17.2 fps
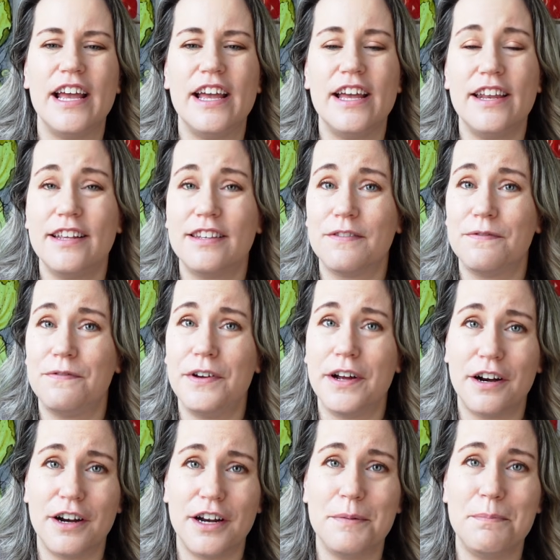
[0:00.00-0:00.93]
It is
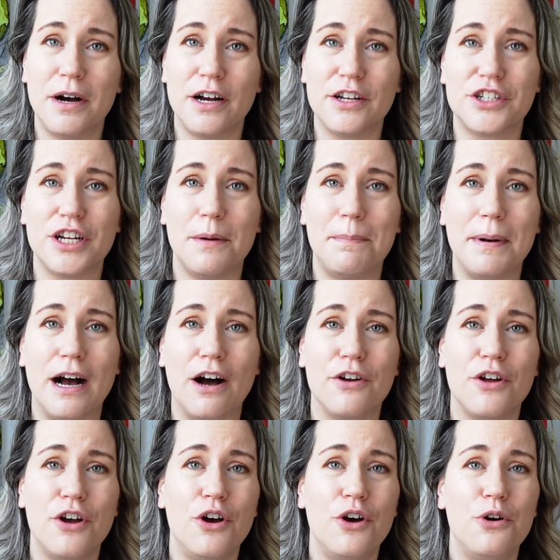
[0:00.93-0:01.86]
very much
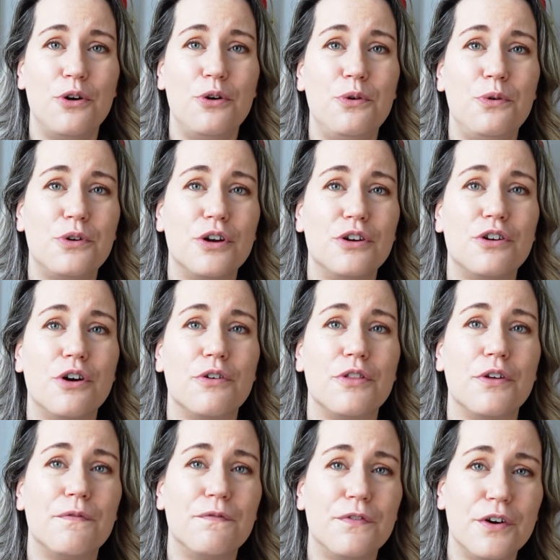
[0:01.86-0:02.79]
about who can go
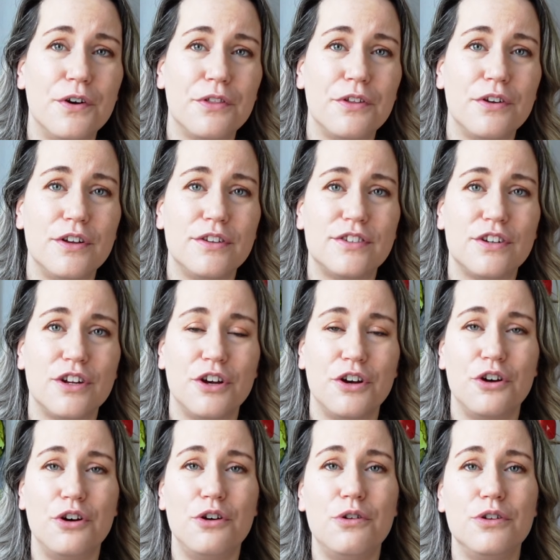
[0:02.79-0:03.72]
the furthest,
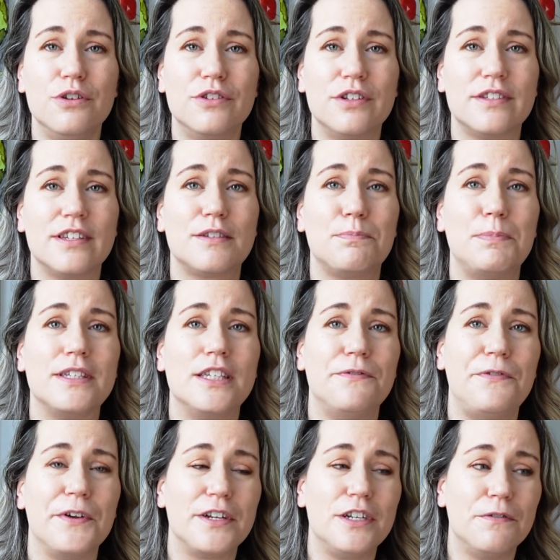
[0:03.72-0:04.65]
who uses a
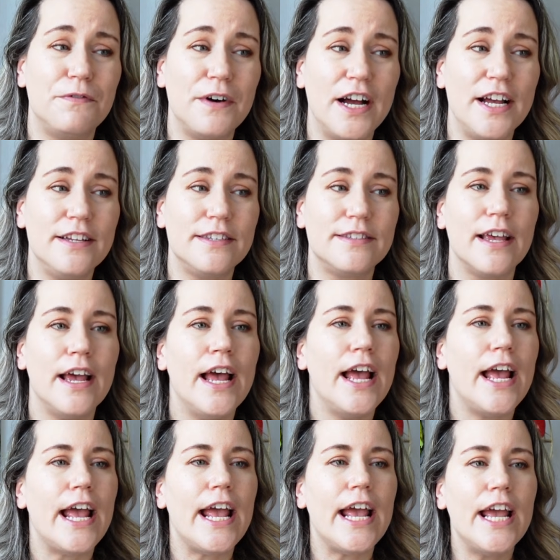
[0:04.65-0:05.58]
specific device,
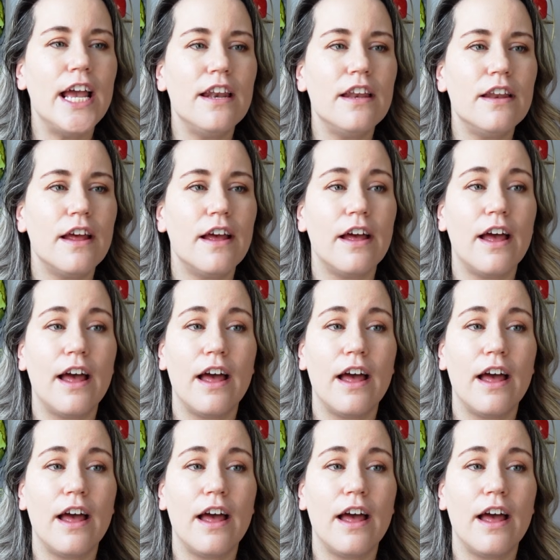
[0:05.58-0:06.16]
and